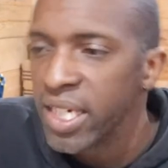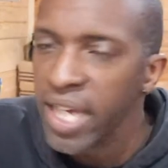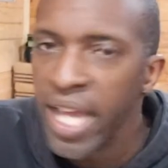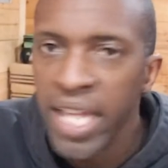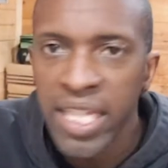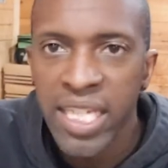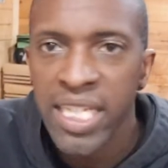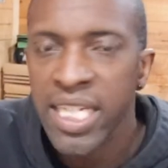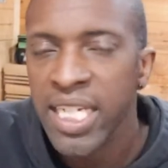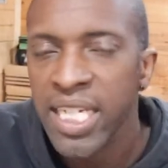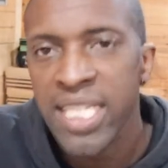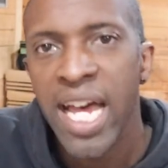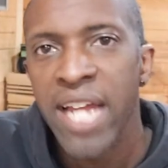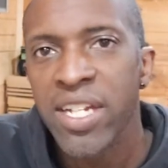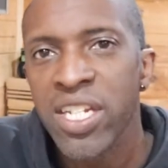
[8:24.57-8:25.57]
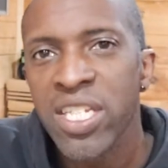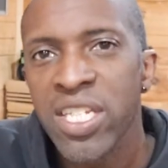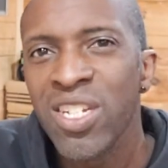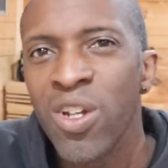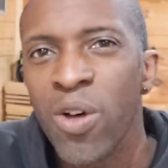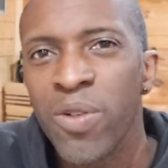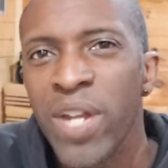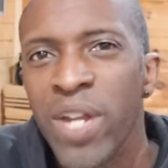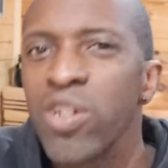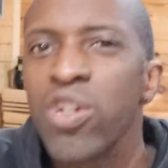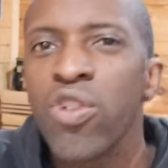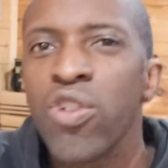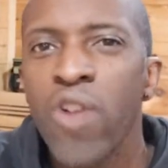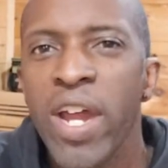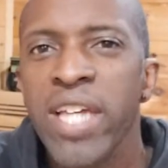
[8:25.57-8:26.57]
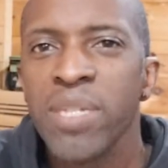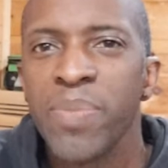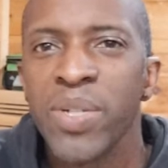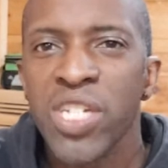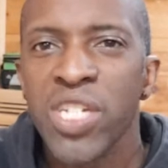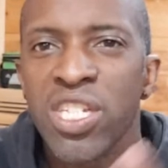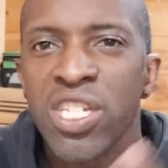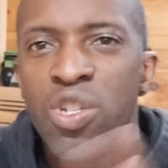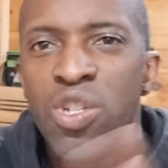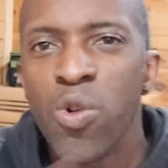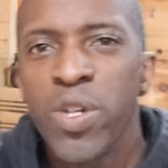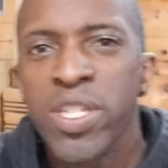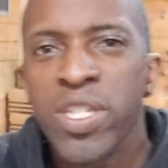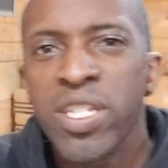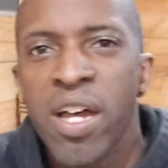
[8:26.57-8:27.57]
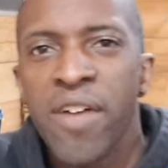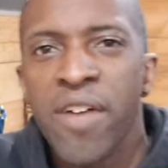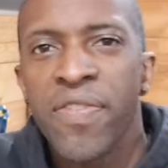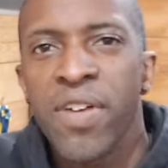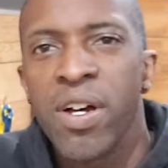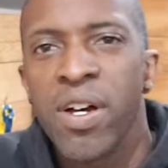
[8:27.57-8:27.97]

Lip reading: LEDs on, just, you know, nothing crazy, but just doing stuff